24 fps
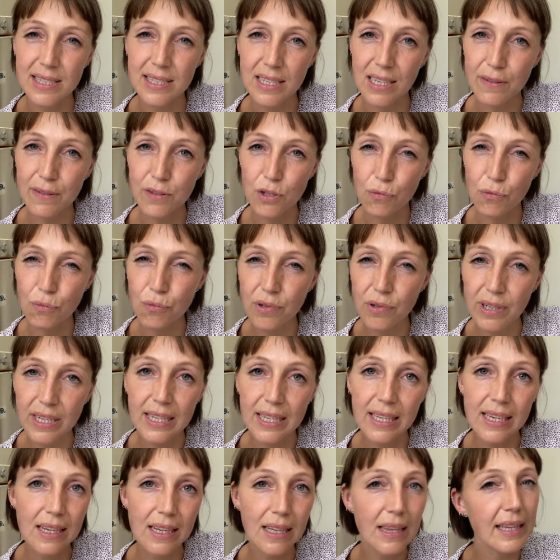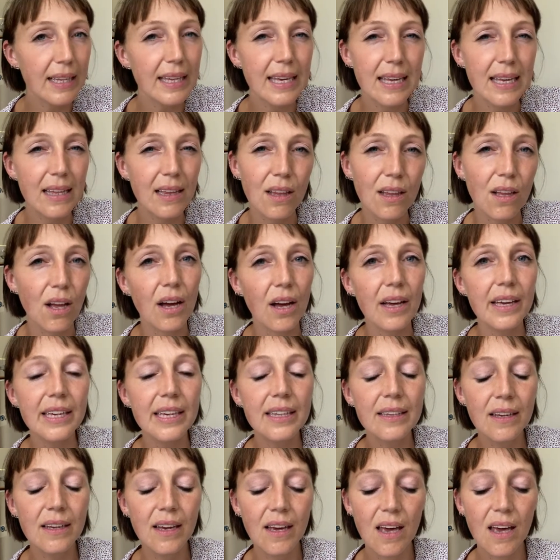It gives a really clean line.